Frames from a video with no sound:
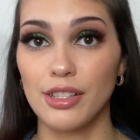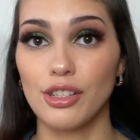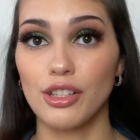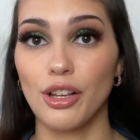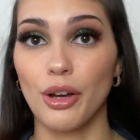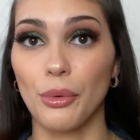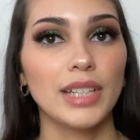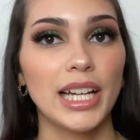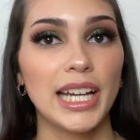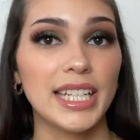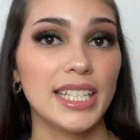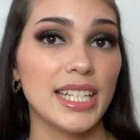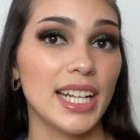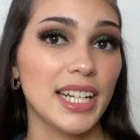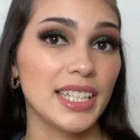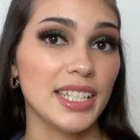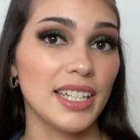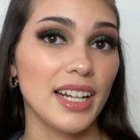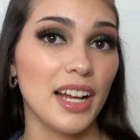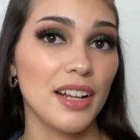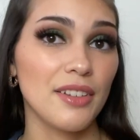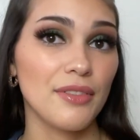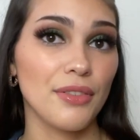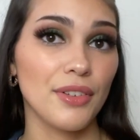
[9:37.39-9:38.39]
So
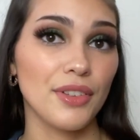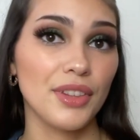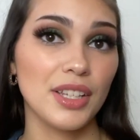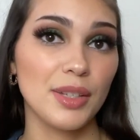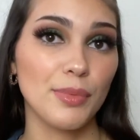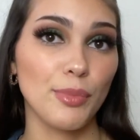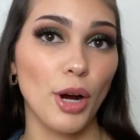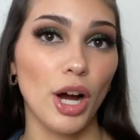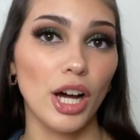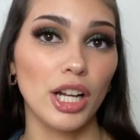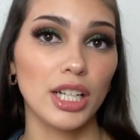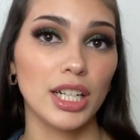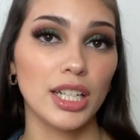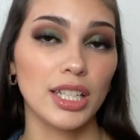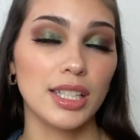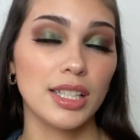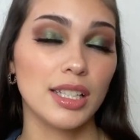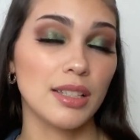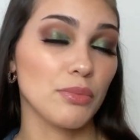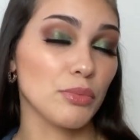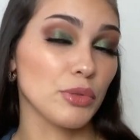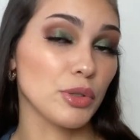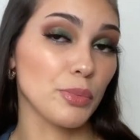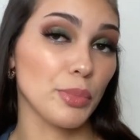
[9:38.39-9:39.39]
$8.99 for this
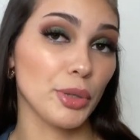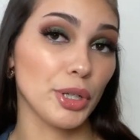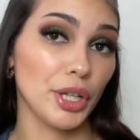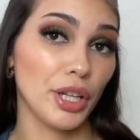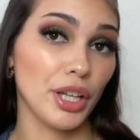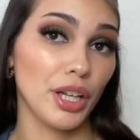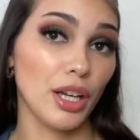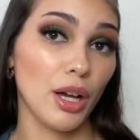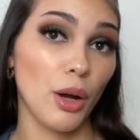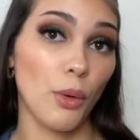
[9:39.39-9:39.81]
product was pretty